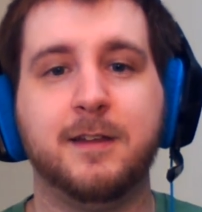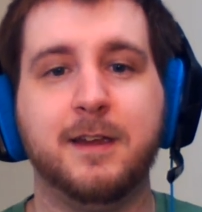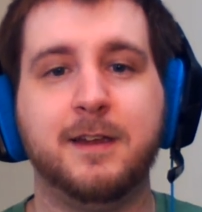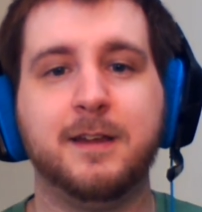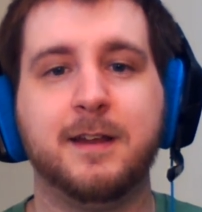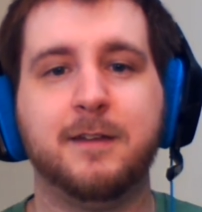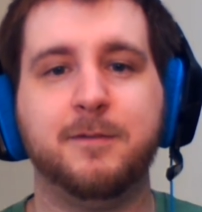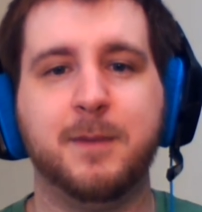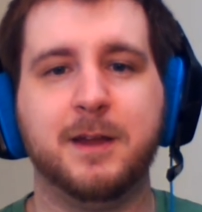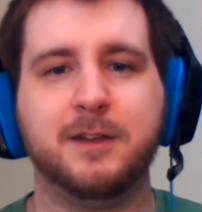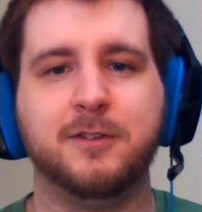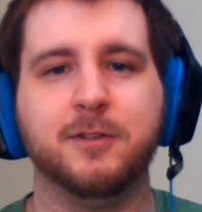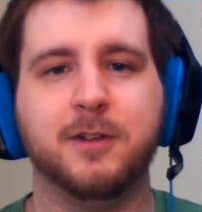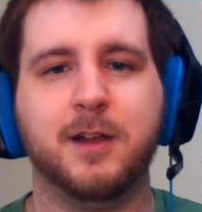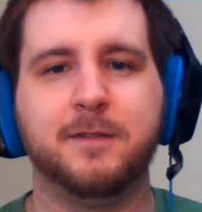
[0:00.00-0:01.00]
it I've
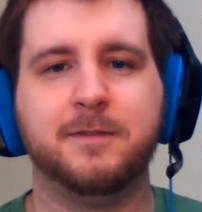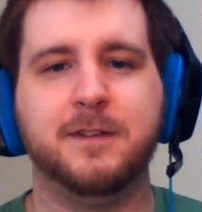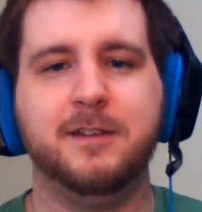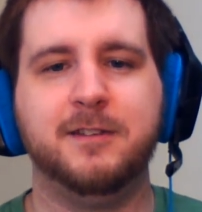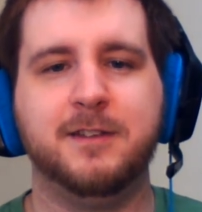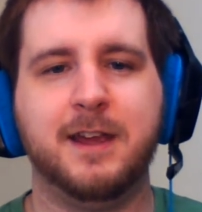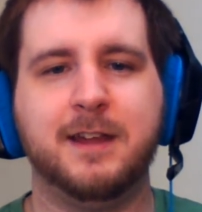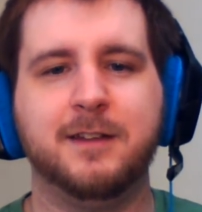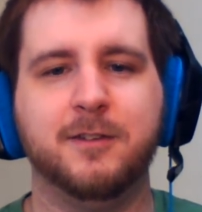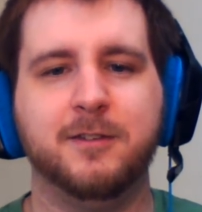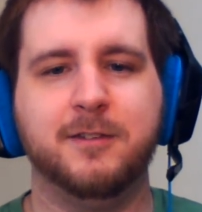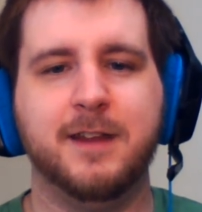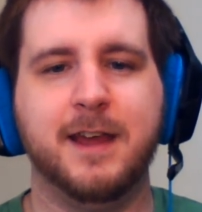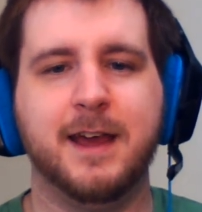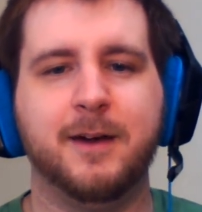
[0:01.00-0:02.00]
met your lofty
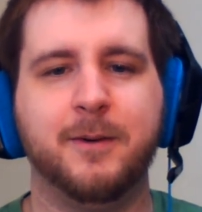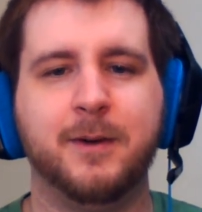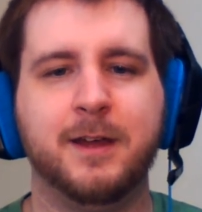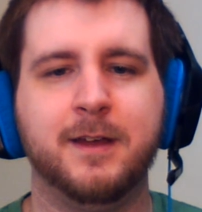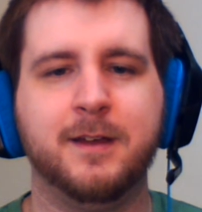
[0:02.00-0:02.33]
standards now.